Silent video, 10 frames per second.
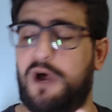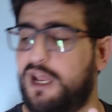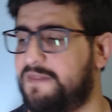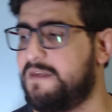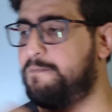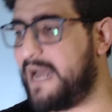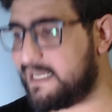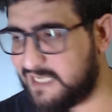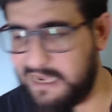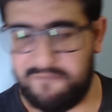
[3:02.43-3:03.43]
and the
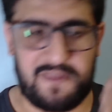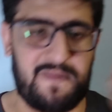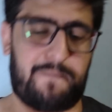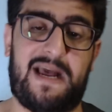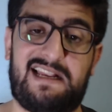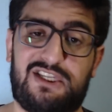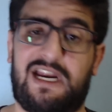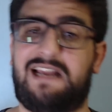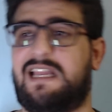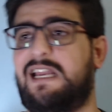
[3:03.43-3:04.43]
pass left and the pass
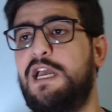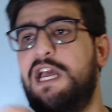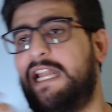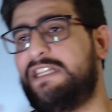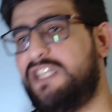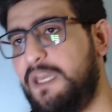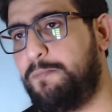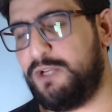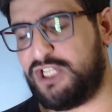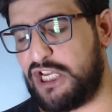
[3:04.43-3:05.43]
right and let's keep
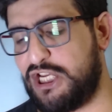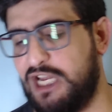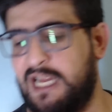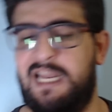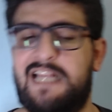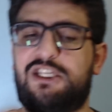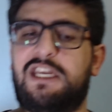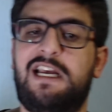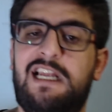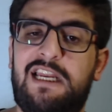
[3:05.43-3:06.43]
possession and let's
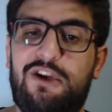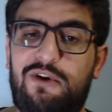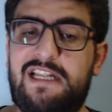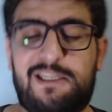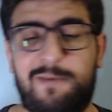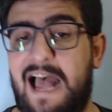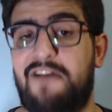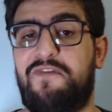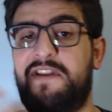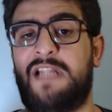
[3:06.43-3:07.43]

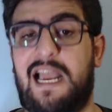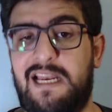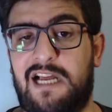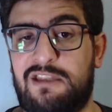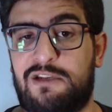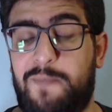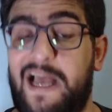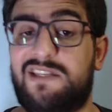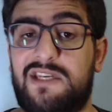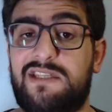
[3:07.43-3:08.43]
have 900
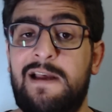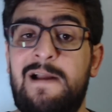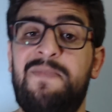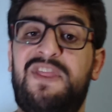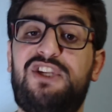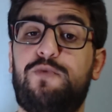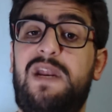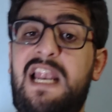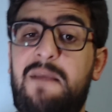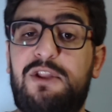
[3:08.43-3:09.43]
passes, this will
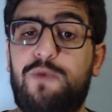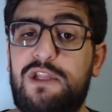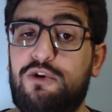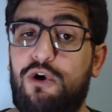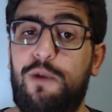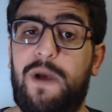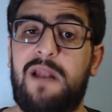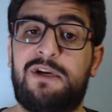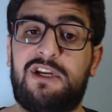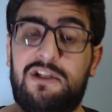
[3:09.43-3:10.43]
limit what Cole
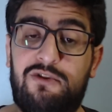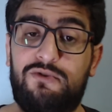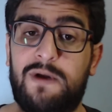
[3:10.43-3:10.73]
Palmer can do.